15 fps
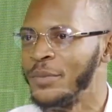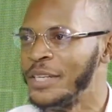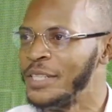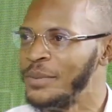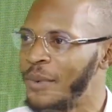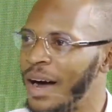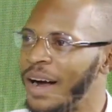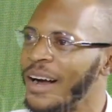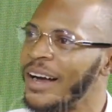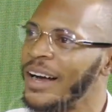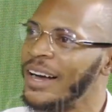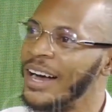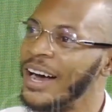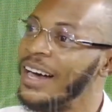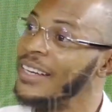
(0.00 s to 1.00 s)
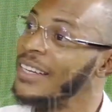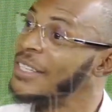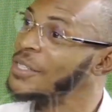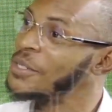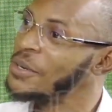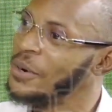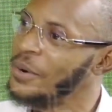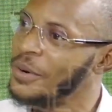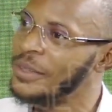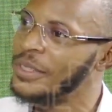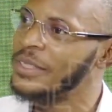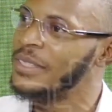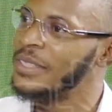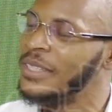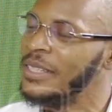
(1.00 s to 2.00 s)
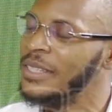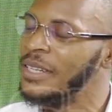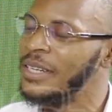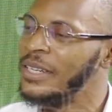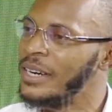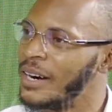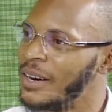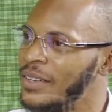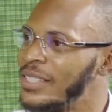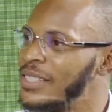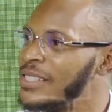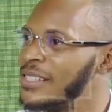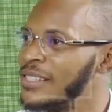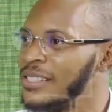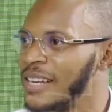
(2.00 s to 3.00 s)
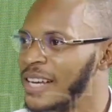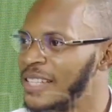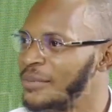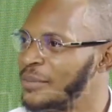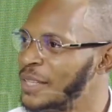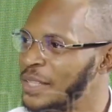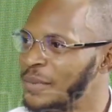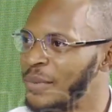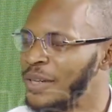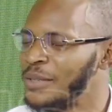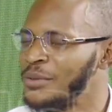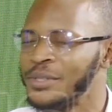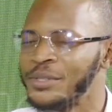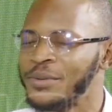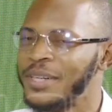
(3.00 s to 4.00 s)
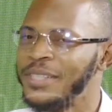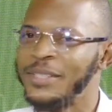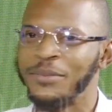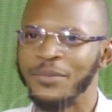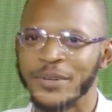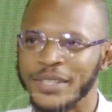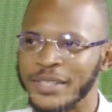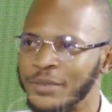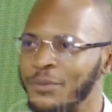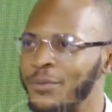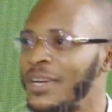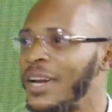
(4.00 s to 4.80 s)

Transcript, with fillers: minute mark and he scored mm around the 69th minute mark. So it's quite impressive,